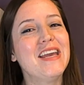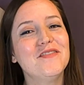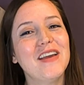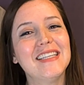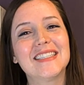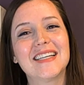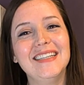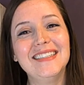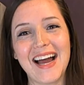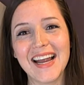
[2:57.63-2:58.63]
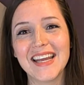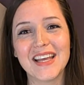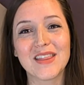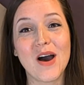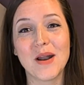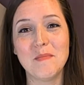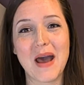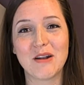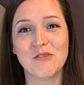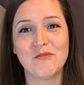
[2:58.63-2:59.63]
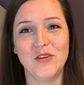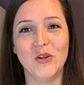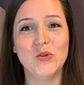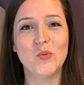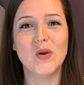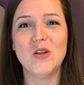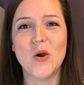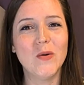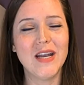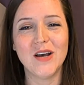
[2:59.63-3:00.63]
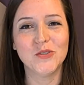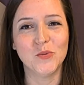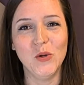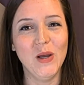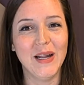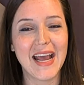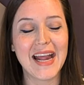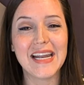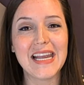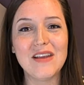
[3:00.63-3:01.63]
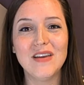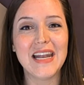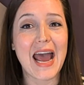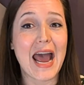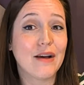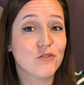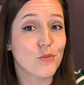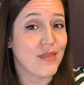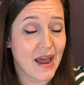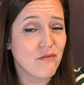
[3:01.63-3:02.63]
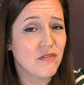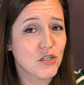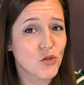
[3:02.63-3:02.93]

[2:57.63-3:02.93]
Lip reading: He faced Goliath on a battlefield when no one else would. And even after that